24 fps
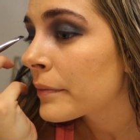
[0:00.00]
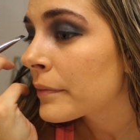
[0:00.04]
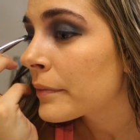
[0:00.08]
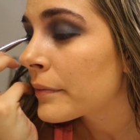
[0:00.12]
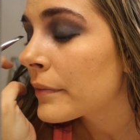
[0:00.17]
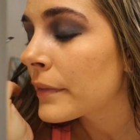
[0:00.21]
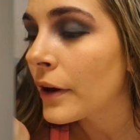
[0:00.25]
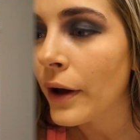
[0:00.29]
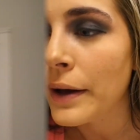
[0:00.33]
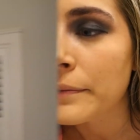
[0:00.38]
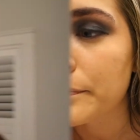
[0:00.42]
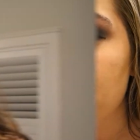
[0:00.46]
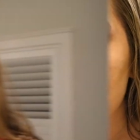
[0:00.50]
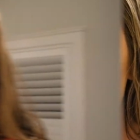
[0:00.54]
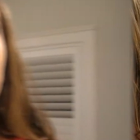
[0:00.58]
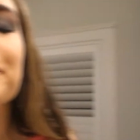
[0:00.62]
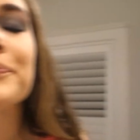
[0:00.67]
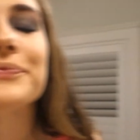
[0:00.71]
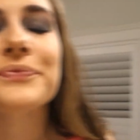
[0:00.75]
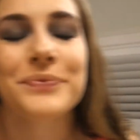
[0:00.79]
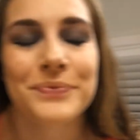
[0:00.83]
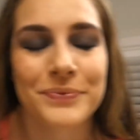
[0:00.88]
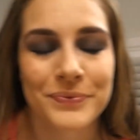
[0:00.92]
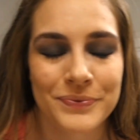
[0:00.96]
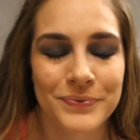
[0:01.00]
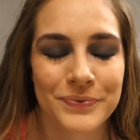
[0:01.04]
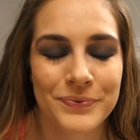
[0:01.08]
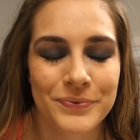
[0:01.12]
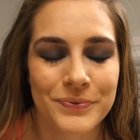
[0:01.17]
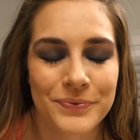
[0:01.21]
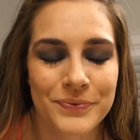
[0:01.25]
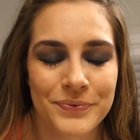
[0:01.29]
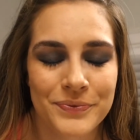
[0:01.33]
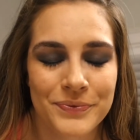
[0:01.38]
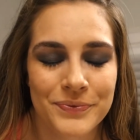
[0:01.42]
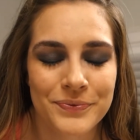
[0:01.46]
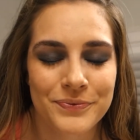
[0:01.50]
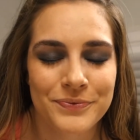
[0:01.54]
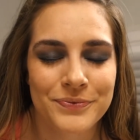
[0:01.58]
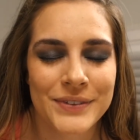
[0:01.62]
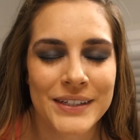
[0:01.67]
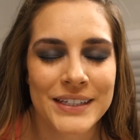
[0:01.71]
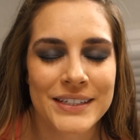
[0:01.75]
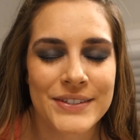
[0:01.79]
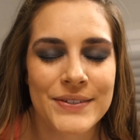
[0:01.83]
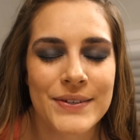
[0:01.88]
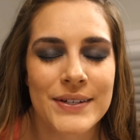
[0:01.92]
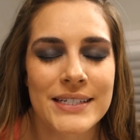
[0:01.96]
okay.
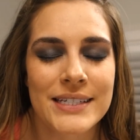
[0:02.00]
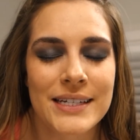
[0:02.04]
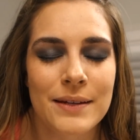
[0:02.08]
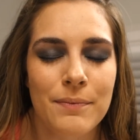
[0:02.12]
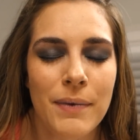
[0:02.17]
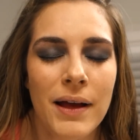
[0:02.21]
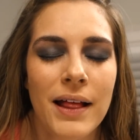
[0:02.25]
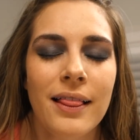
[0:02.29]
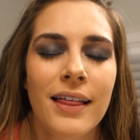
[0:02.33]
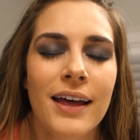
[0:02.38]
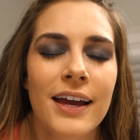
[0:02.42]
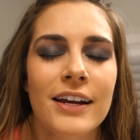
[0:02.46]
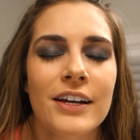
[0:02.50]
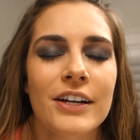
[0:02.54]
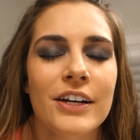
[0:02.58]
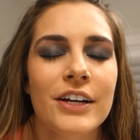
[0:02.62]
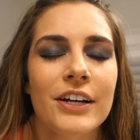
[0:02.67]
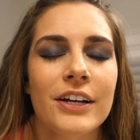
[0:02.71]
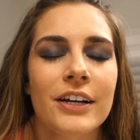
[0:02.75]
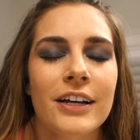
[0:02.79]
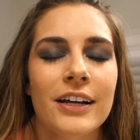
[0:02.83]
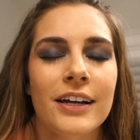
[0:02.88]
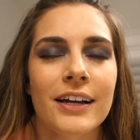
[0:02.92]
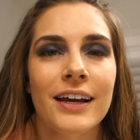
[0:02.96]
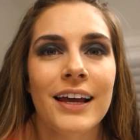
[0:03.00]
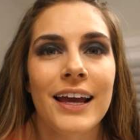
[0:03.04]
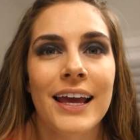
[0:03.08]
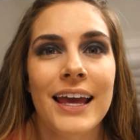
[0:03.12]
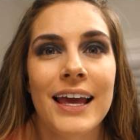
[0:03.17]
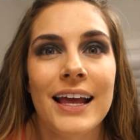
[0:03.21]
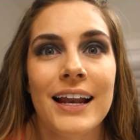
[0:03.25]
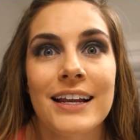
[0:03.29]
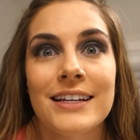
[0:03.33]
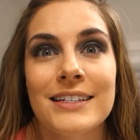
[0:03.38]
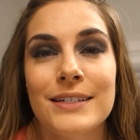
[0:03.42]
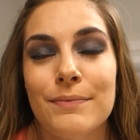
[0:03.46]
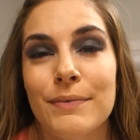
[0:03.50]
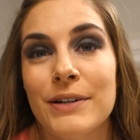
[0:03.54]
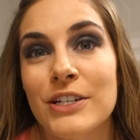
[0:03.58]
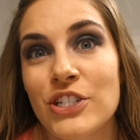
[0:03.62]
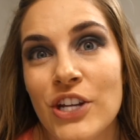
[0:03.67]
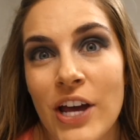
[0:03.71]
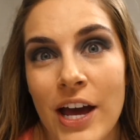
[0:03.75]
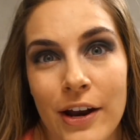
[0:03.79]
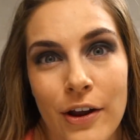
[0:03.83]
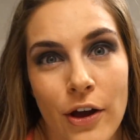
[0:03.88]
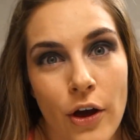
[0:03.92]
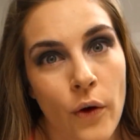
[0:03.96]
So I did my liner and I did my
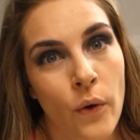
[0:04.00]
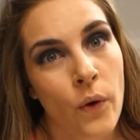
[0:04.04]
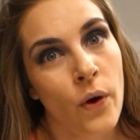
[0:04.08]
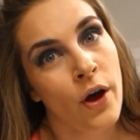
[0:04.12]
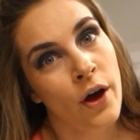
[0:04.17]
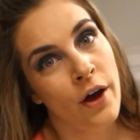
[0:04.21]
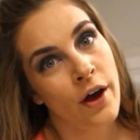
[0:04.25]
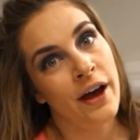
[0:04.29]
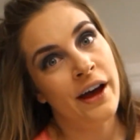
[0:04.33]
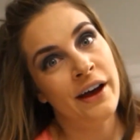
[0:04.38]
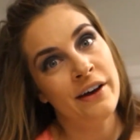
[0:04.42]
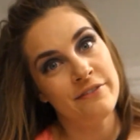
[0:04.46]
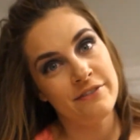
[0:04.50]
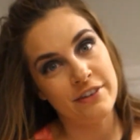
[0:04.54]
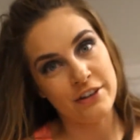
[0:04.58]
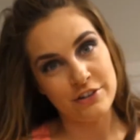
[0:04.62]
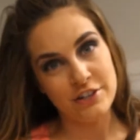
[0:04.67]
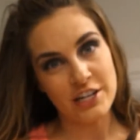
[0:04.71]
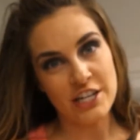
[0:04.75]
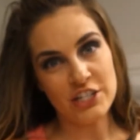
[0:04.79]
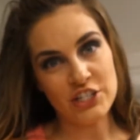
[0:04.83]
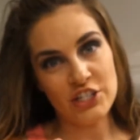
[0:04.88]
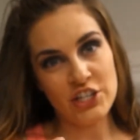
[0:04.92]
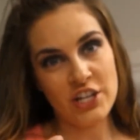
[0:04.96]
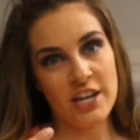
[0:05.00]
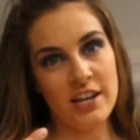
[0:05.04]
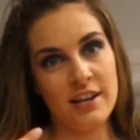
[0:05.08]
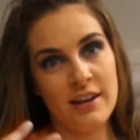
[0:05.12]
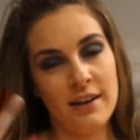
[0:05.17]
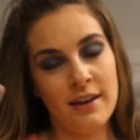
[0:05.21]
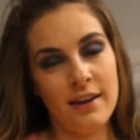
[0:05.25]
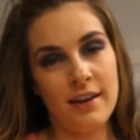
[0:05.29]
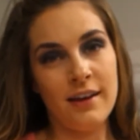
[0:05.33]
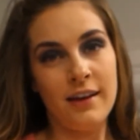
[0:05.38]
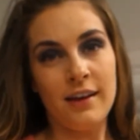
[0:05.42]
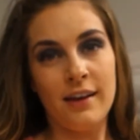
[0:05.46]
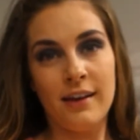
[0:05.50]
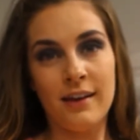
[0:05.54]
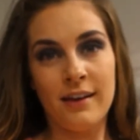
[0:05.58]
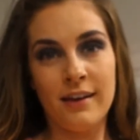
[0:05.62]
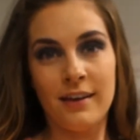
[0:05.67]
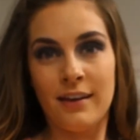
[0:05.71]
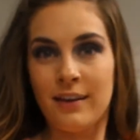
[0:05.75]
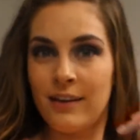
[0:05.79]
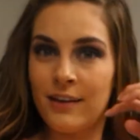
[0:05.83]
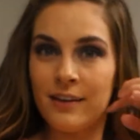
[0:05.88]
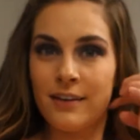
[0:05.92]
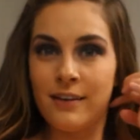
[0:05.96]
shadow, foundation,
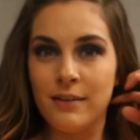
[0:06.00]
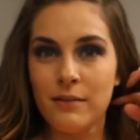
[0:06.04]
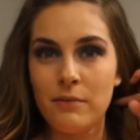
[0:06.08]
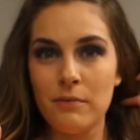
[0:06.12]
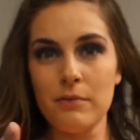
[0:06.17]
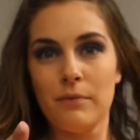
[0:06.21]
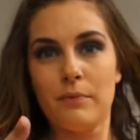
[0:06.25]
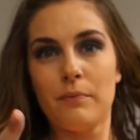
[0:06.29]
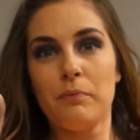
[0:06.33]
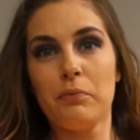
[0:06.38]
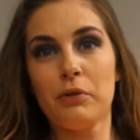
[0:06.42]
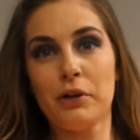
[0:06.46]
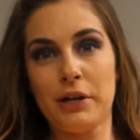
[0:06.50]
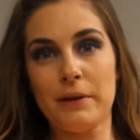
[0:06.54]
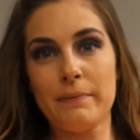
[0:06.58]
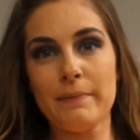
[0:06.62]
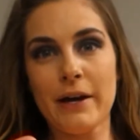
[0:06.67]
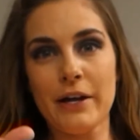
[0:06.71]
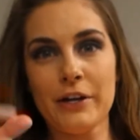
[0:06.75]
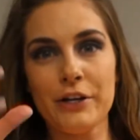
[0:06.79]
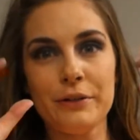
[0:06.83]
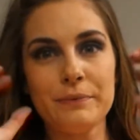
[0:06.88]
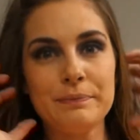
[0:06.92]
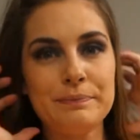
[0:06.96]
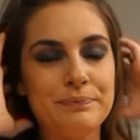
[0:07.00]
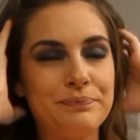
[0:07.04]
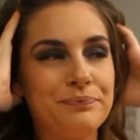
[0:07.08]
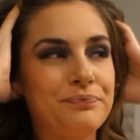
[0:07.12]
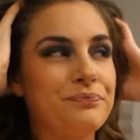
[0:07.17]
blurring powder.